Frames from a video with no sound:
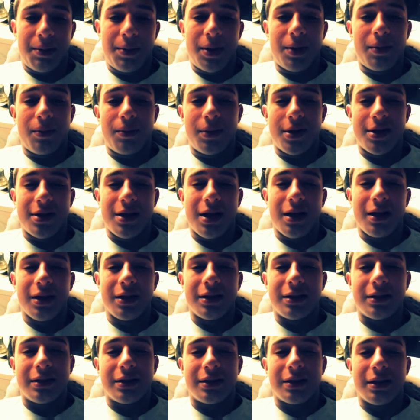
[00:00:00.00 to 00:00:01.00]
I mean, be
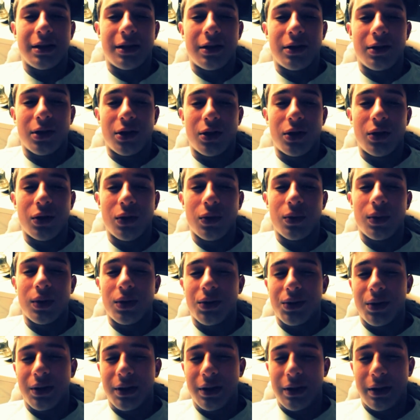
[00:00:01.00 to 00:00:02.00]
jealous. It's a little cute when
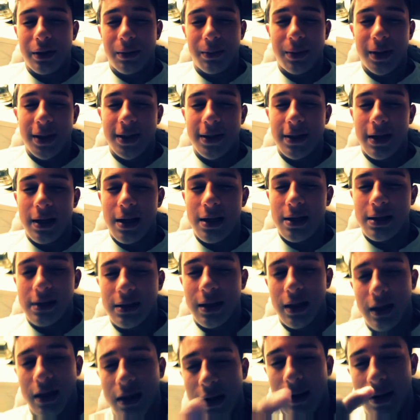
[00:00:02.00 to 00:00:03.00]
you're a little bit
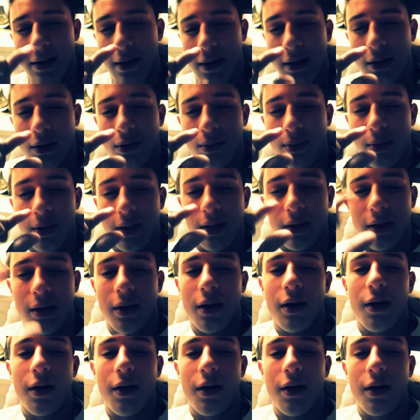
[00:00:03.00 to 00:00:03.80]
jealous, like a little bit.